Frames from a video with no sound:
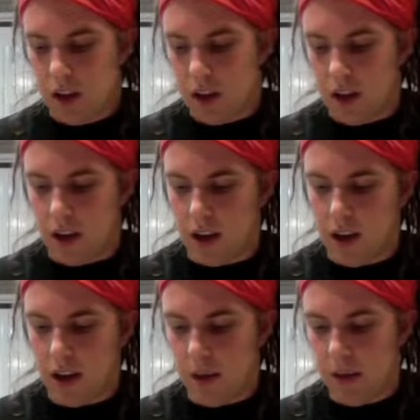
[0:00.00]

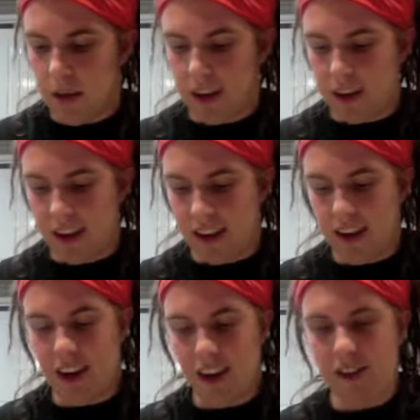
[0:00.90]
Maybe another day
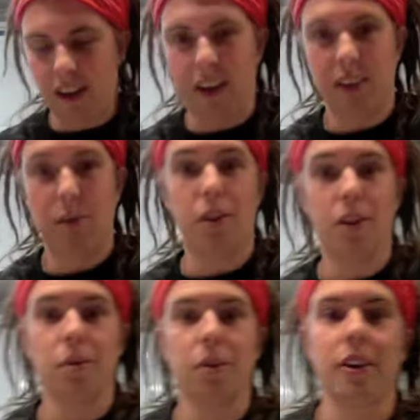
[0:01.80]
I'll rant about
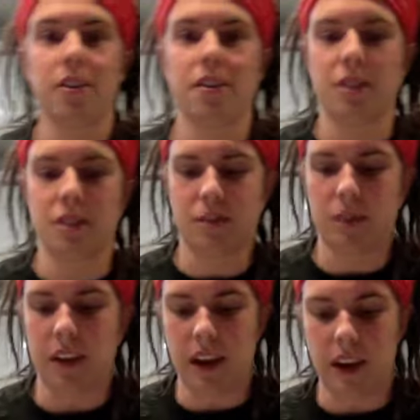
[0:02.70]
the progressive
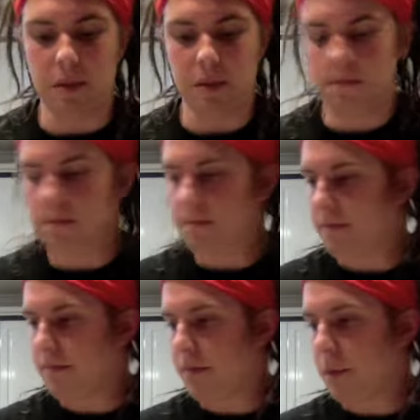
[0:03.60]
system in games.
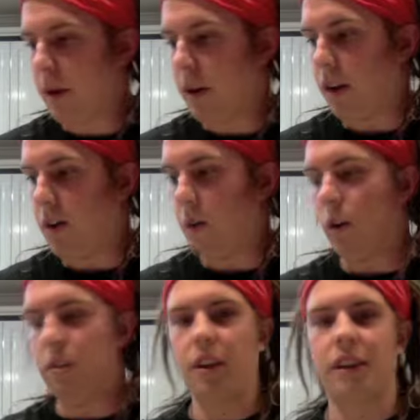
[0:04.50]
But
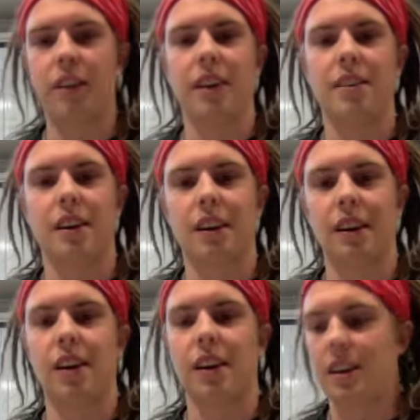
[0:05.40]
one thing that
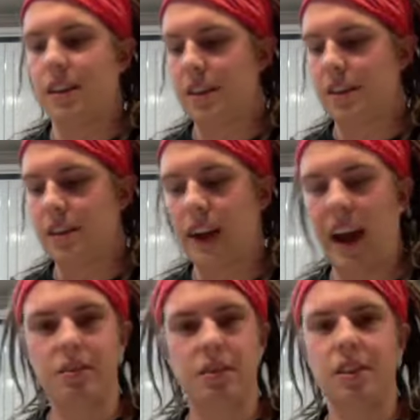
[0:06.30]
I
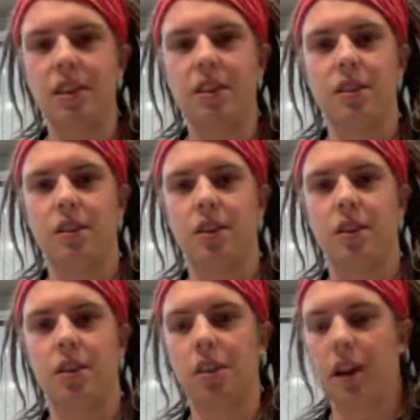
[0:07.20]
haven't seen
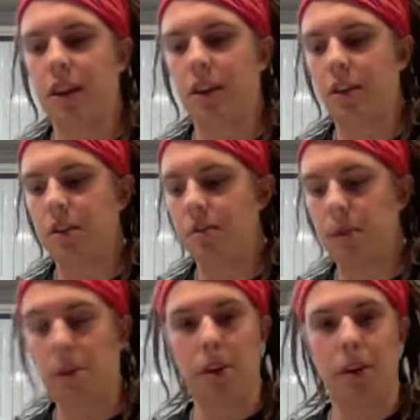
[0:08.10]
online at all,
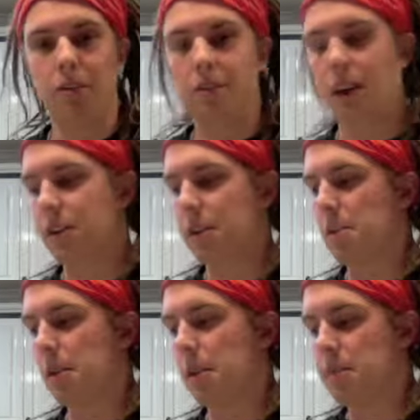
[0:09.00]
maybe there is, I don't
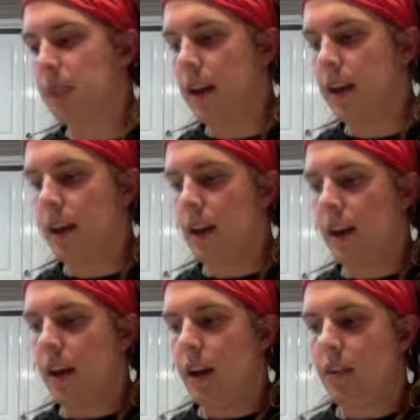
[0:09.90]
know, but
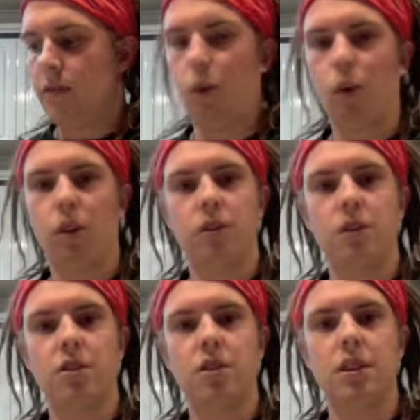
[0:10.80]
Foreigner
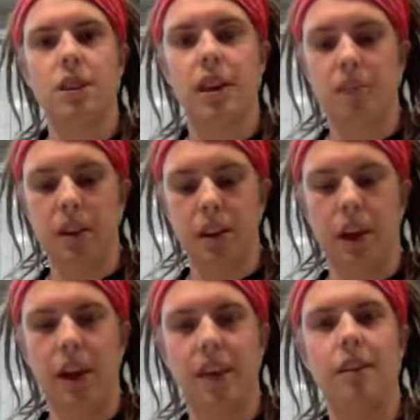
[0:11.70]
Vision can be
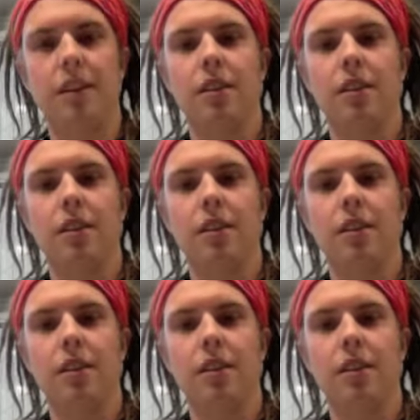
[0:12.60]
likened